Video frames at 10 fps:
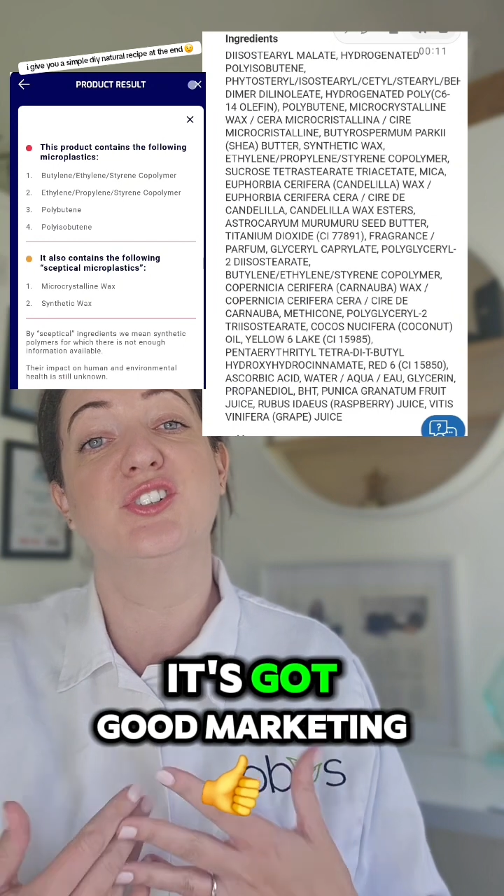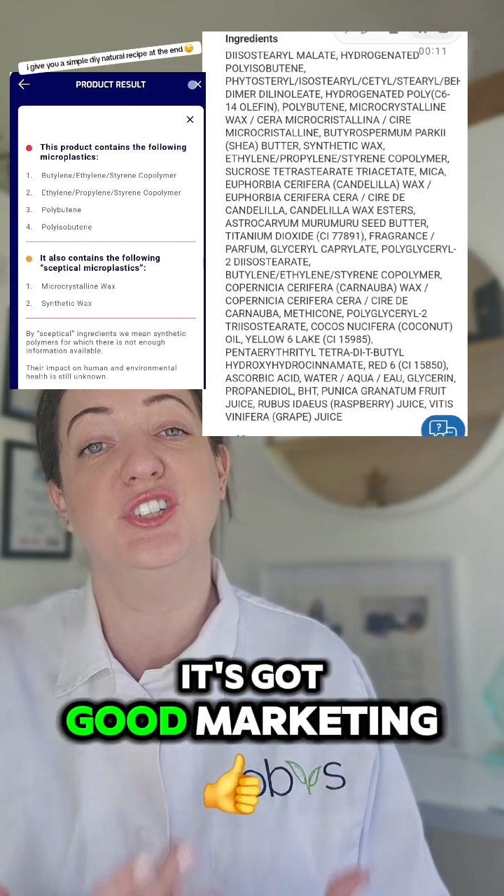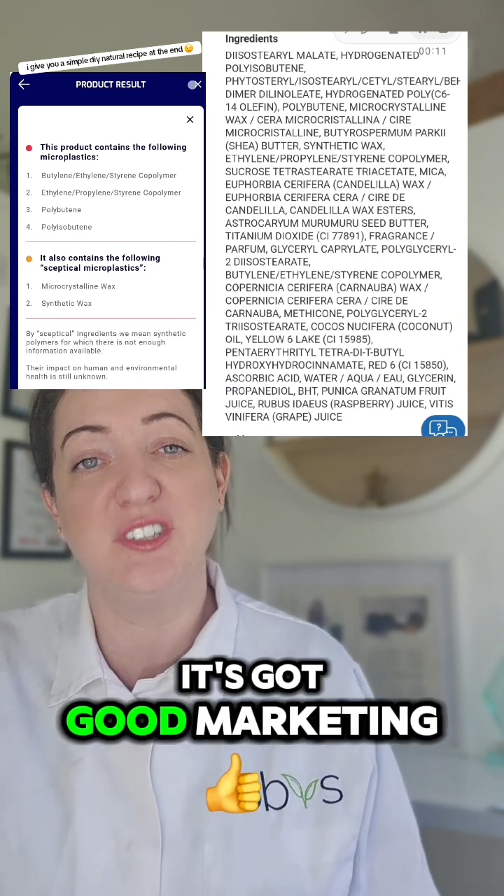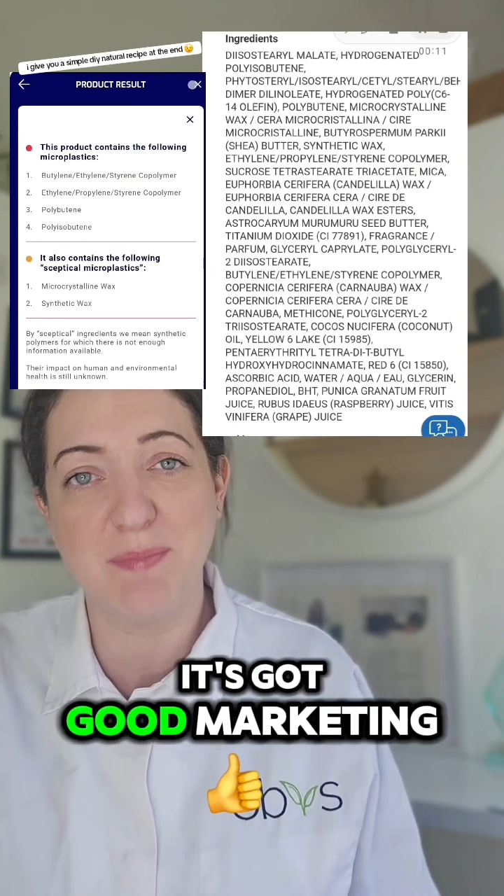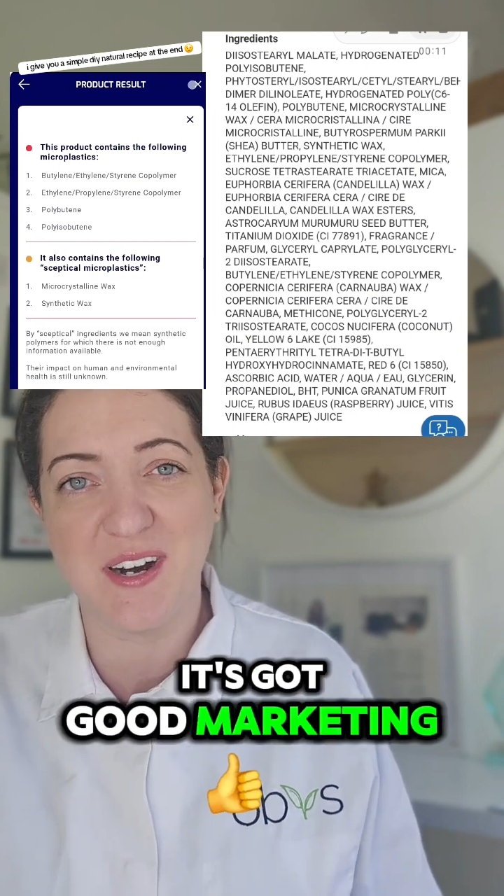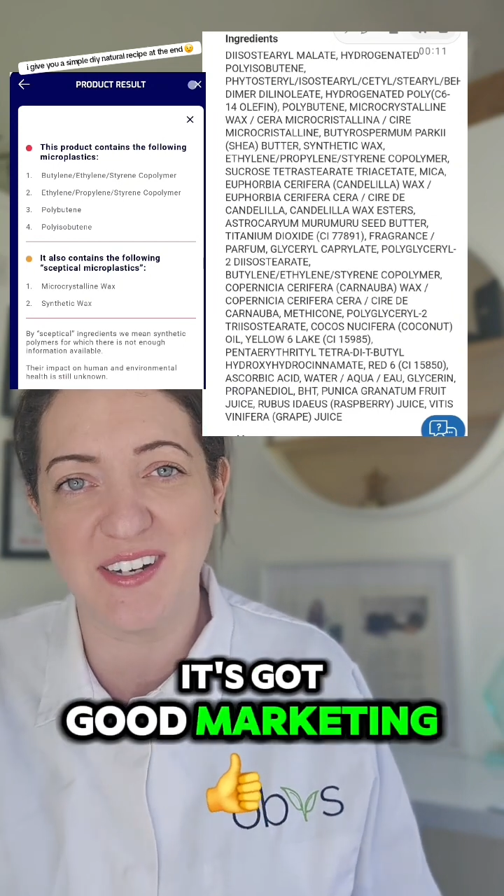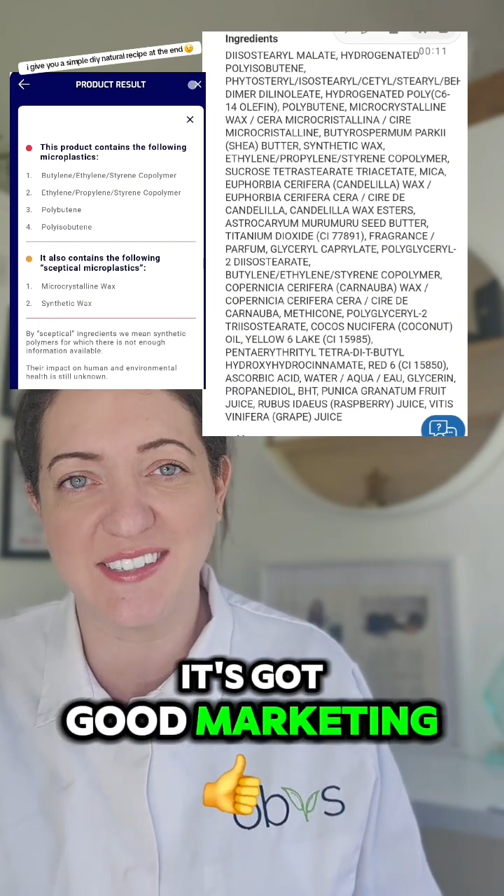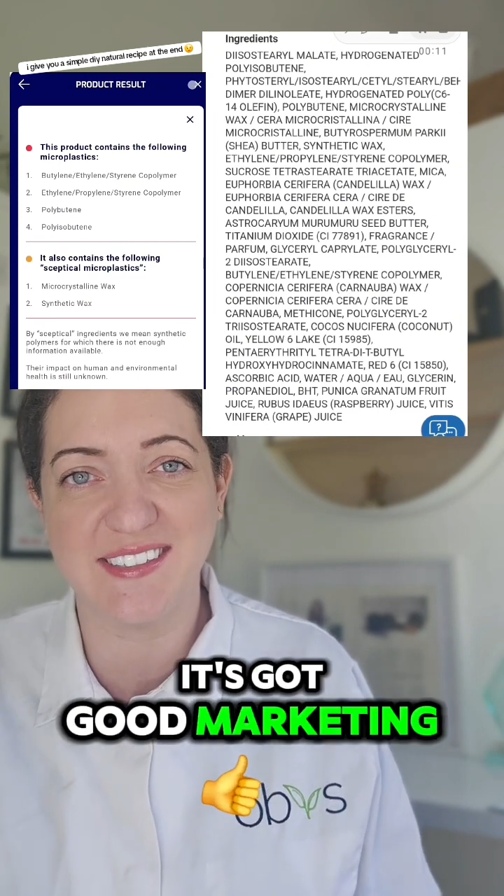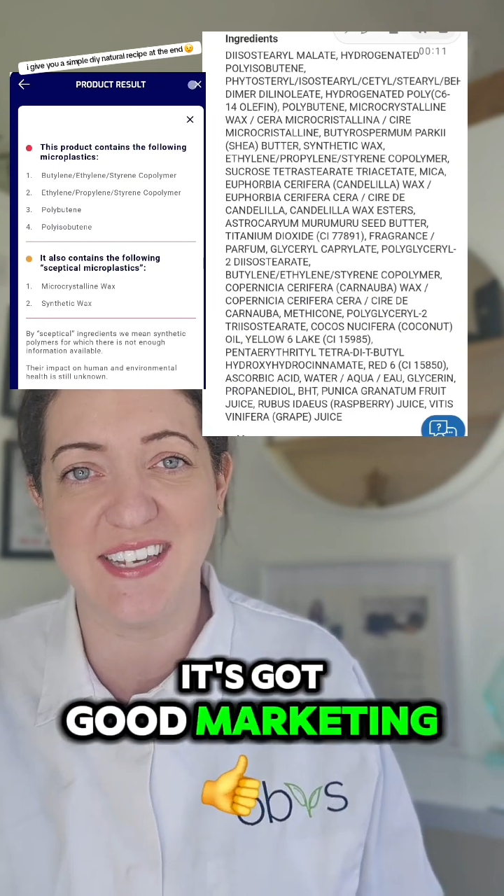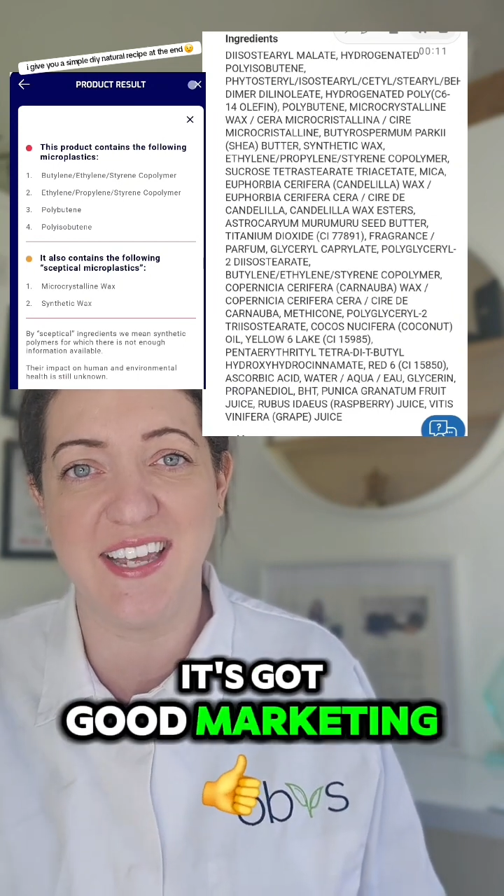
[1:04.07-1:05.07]
good
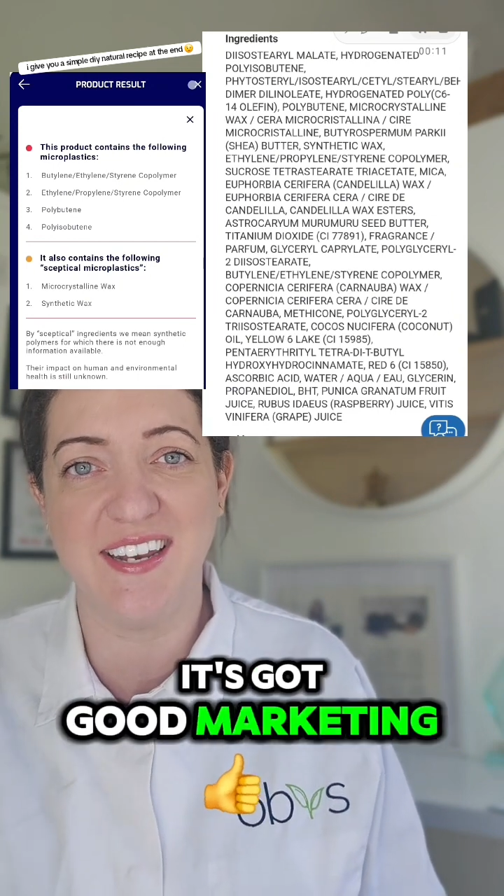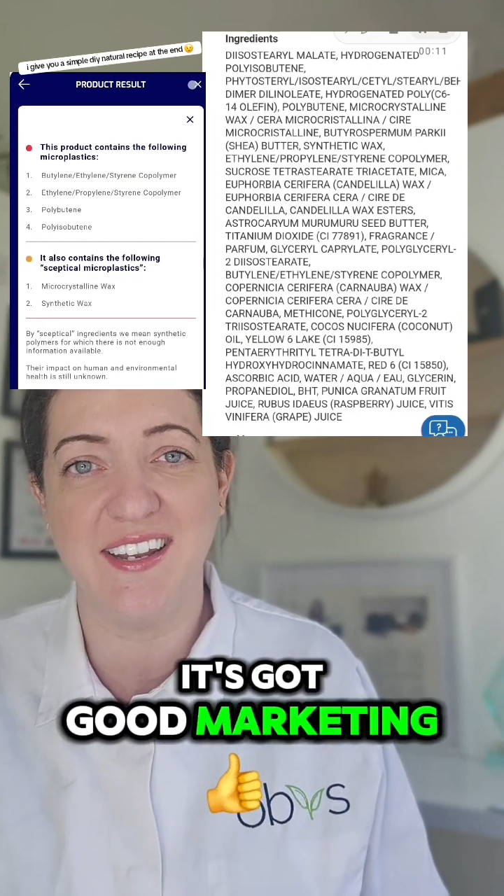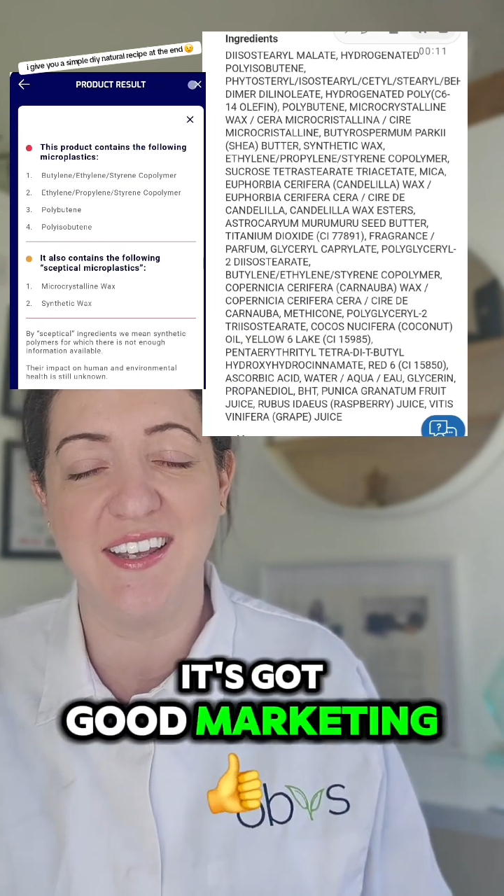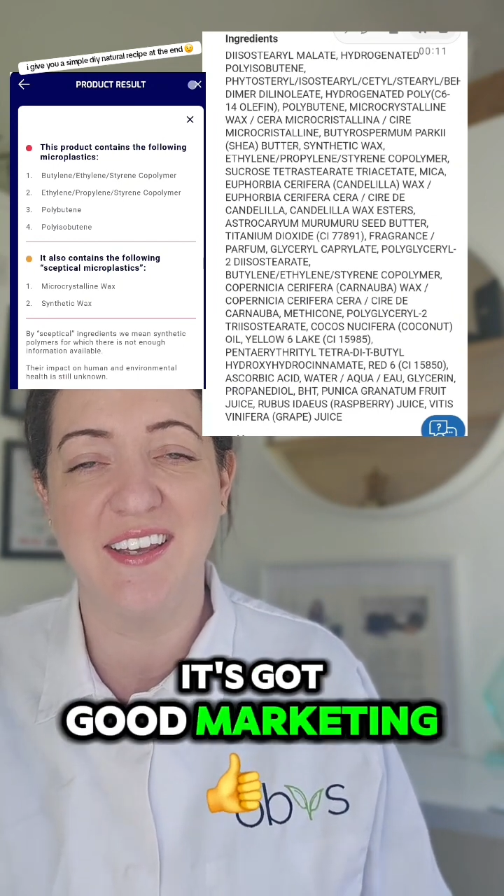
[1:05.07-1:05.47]
marketing,